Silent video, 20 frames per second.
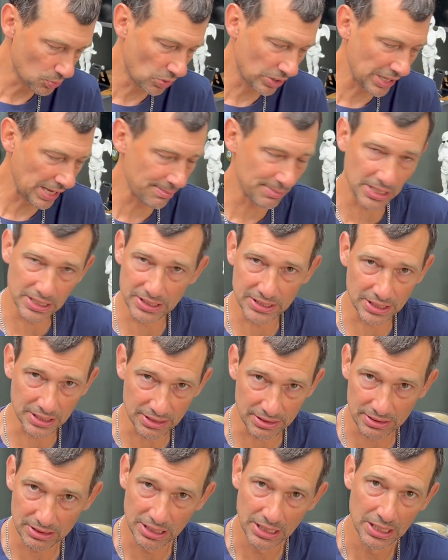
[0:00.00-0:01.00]
what that means
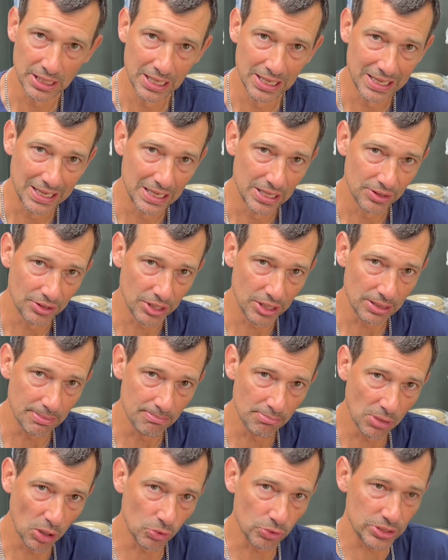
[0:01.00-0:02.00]
is the
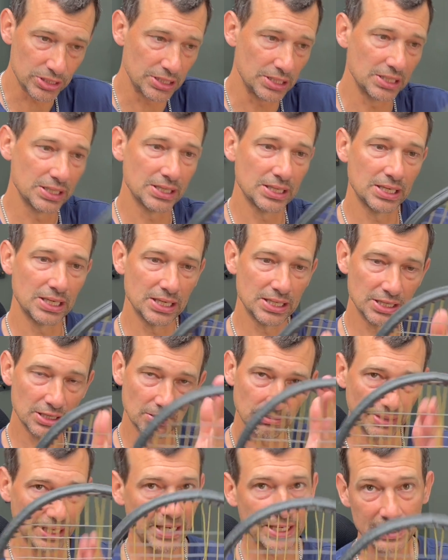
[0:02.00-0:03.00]
multi in the
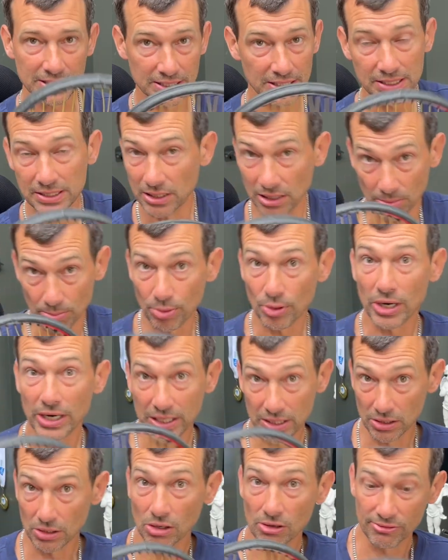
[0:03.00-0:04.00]
mains is going to
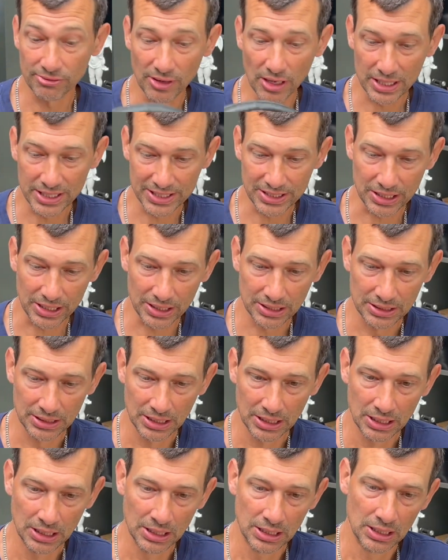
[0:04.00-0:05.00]
break a lot faster.
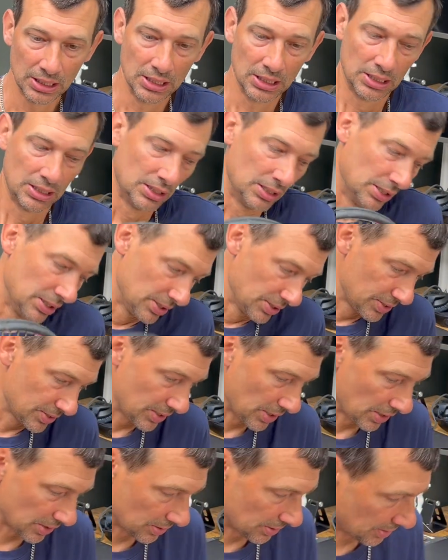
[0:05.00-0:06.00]

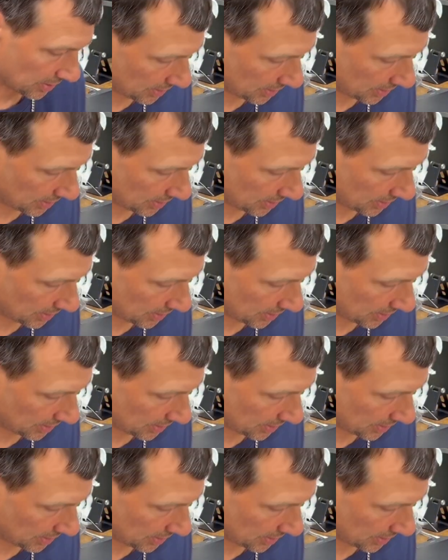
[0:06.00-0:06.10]
So